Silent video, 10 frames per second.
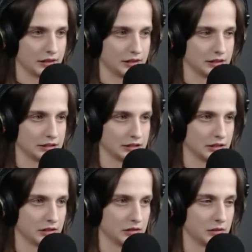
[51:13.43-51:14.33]

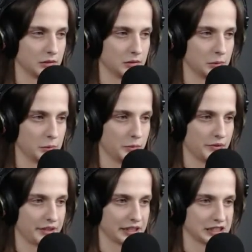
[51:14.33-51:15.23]
So
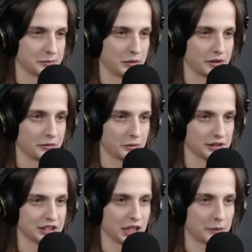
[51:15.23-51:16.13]
that's about it for
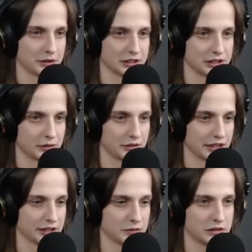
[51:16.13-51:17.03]
this chapter. Let's go to the
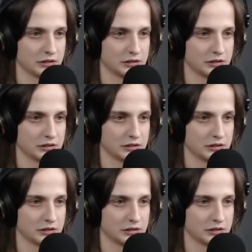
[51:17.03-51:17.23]
next one.